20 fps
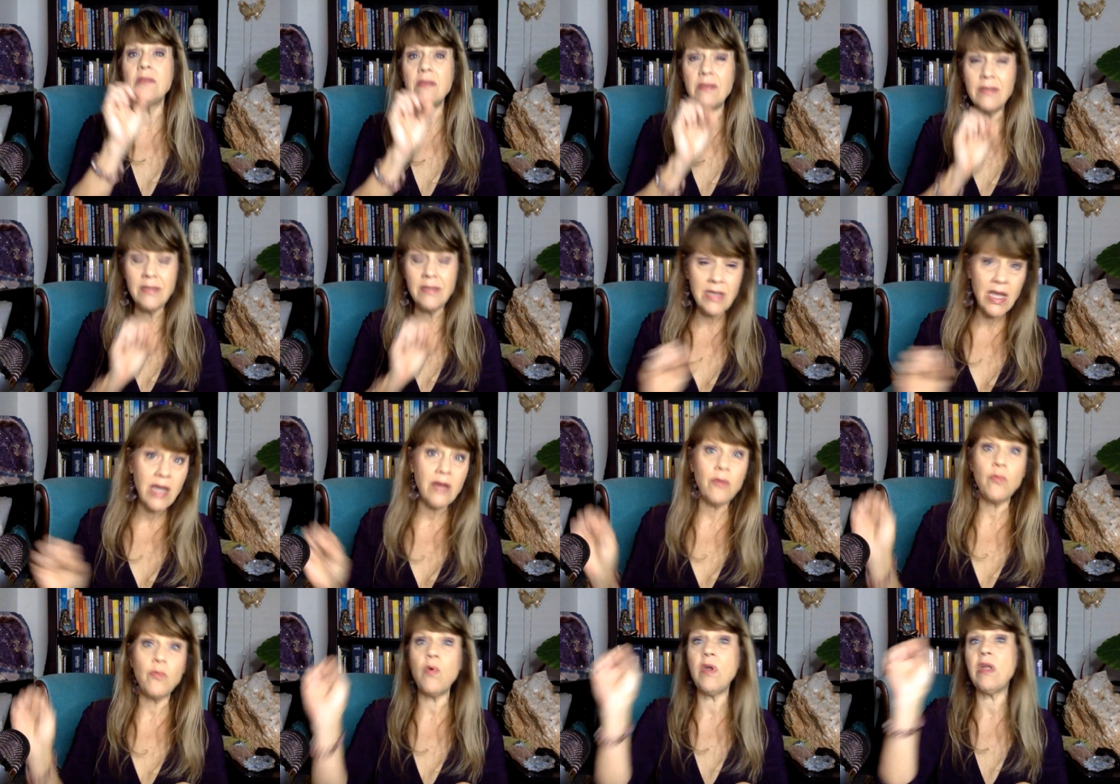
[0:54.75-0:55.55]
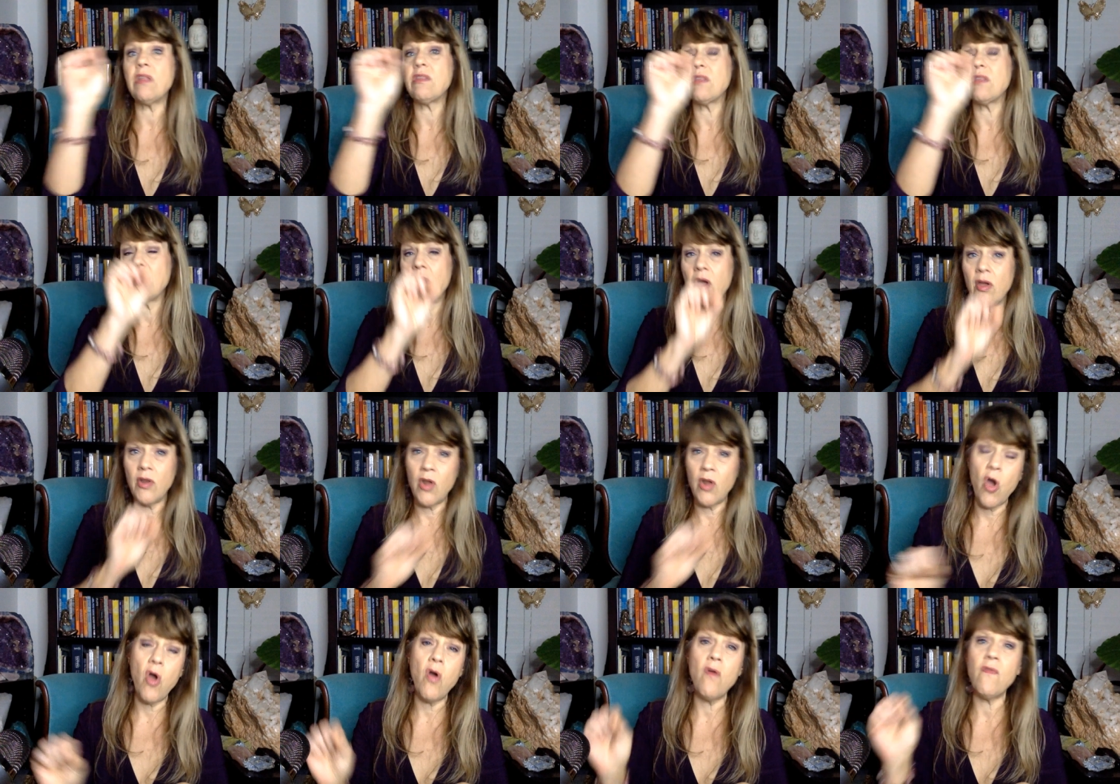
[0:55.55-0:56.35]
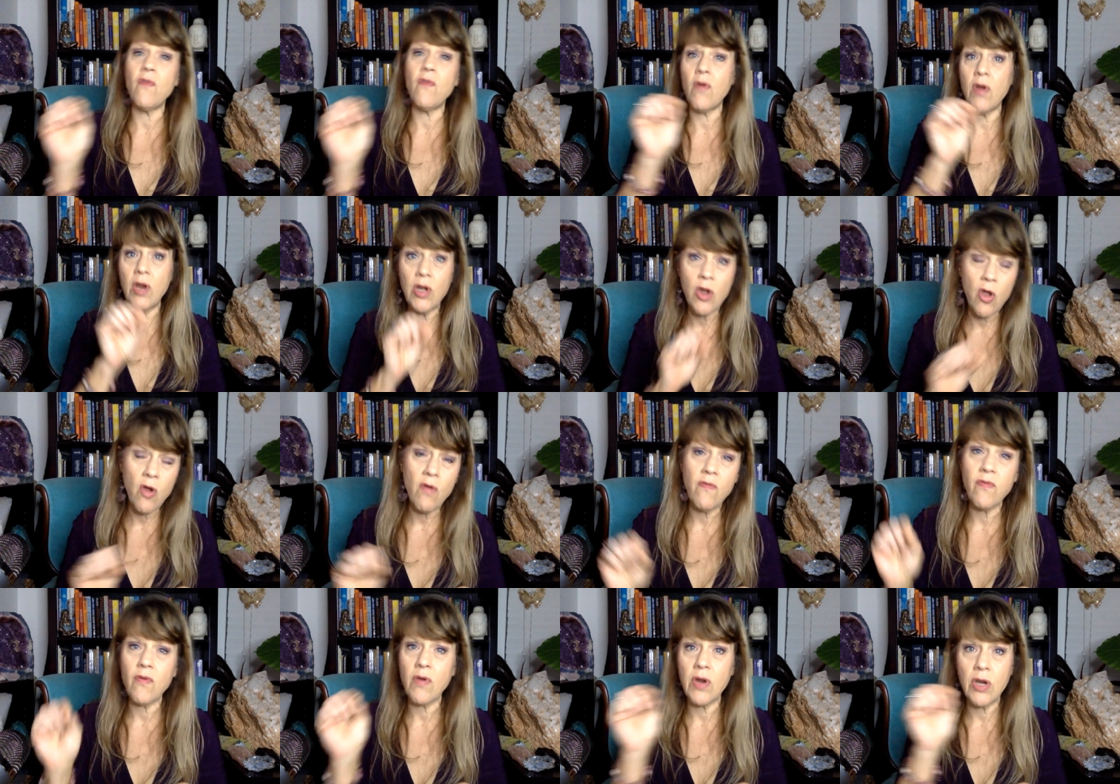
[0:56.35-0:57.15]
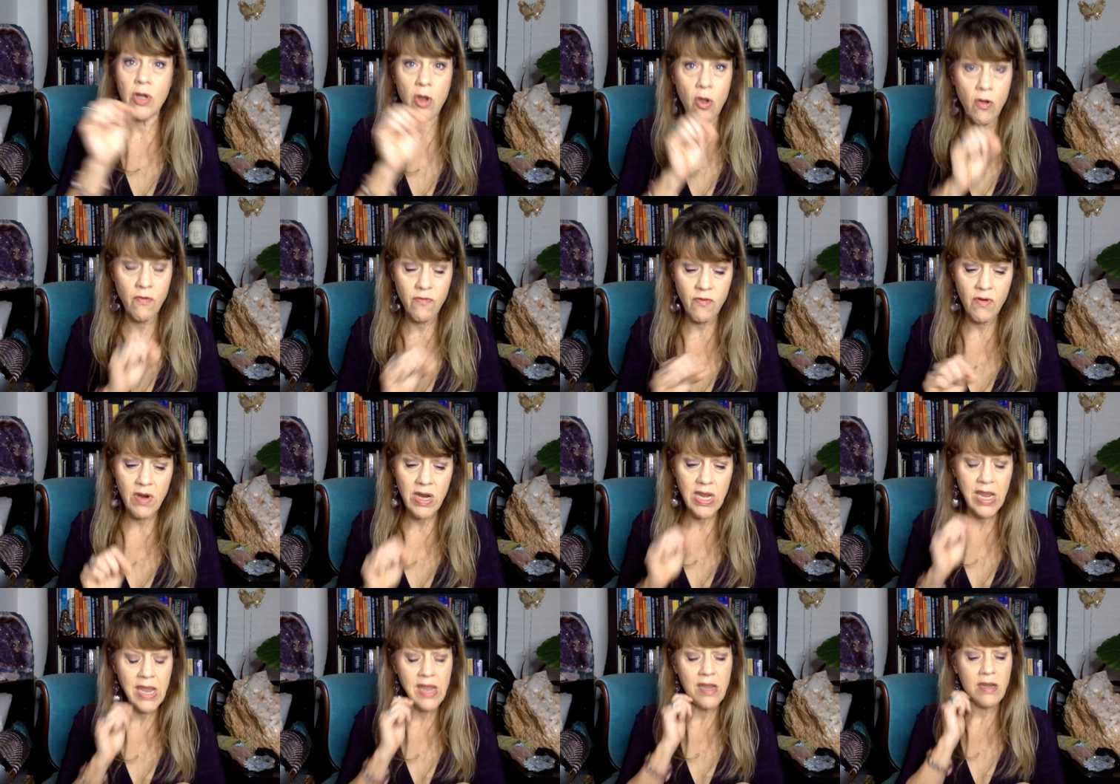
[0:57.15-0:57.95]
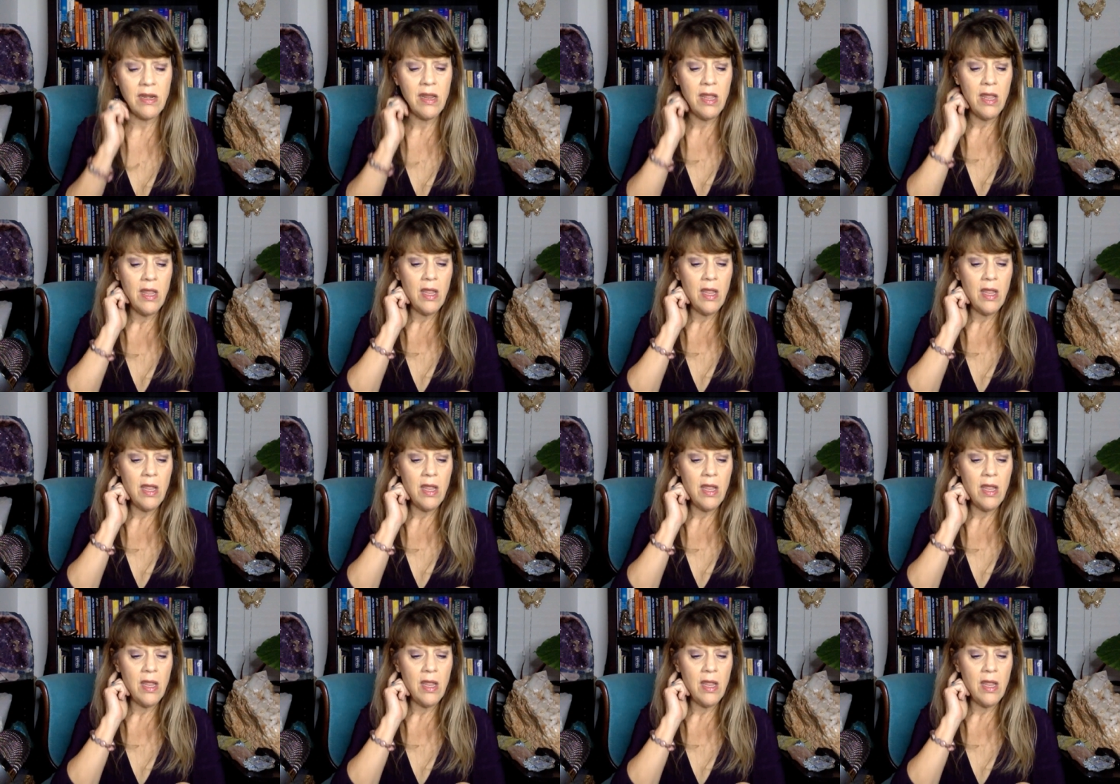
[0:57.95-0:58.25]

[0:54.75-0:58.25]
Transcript: nut with and gone over and over and over again,